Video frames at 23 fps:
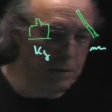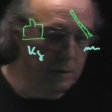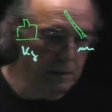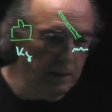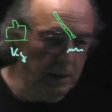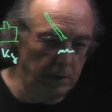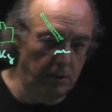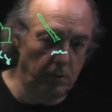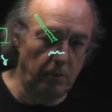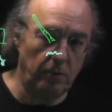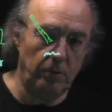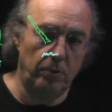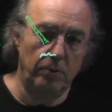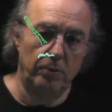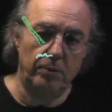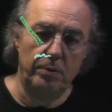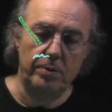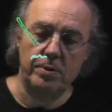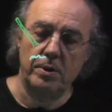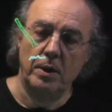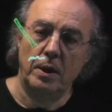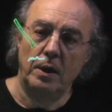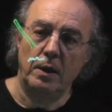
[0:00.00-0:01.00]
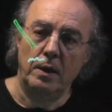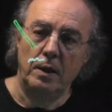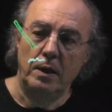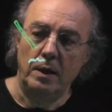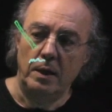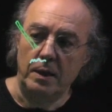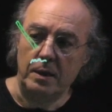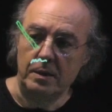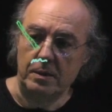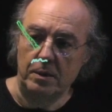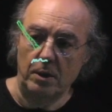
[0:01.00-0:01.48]
that you use,
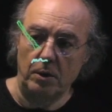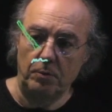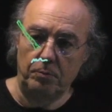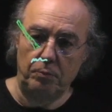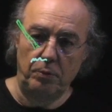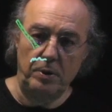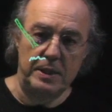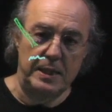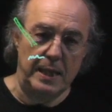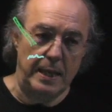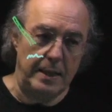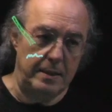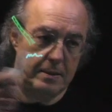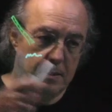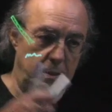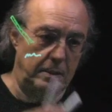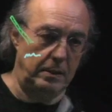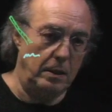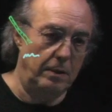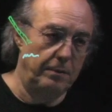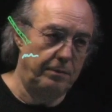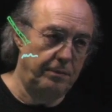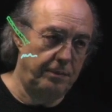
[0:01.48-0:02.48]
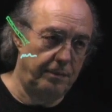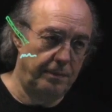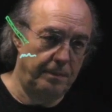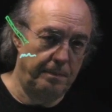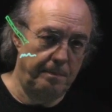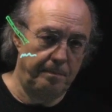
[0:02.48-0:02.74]
is not precise enough.